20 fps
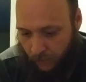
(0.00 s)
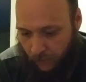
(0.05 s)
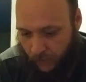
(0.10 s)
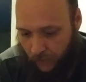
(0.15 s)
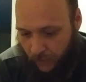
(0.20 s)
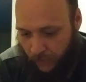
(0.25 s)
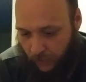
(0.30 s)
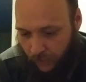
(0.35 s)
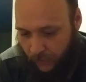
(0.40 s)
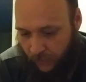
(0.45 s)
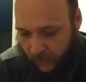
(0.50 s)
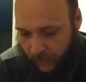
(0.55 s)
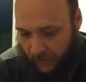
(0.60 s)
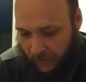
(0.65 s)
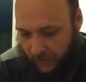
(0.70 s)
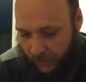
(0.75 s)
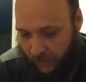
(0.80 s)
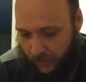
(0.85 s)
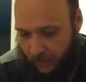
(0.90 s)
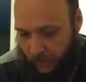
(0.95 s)
push those in,
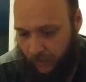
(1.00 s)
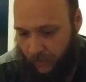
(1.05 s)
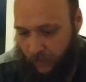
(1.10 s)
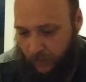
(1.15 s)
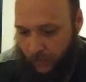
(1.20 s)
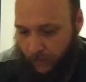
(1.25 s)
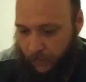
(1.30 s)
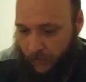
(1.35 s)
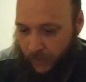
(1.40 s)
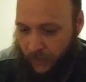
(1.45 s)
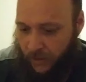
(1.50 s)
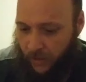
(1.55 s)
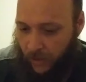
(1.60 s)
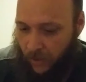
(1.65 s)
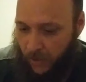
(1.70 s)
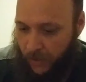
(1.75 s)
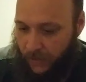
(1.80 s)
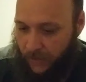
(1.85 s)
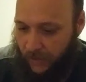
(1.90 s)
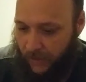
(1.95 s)
put it
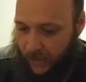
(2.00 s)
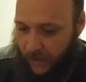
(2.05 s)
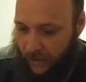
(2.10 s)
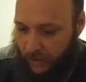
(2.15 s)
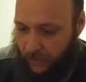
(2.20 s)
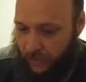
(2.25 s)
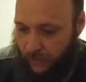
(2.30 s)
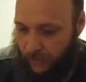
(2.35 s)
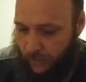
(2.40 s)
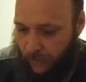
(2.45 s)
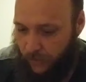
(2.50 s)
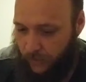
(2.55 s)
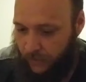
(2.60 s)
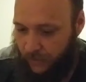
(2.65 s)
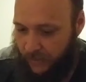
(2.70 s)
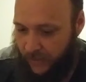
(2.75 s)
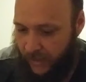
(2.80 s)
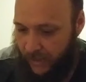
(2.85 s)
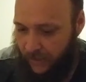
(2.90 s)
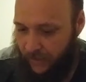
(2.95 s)
on the actual
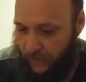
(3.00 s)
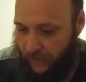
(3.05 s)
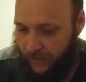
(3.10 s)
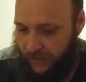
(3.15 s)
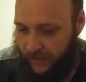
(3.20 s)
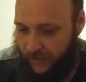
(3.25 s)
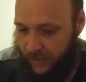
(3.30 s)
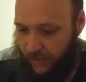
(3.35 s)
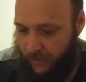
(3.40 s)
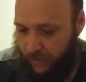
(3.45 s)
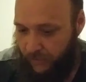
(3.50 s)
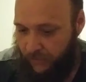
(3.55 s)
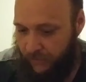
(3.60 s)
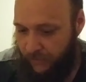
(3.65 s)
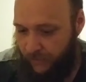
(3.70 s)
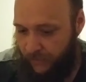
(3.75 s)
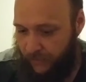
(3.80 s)
stator itself.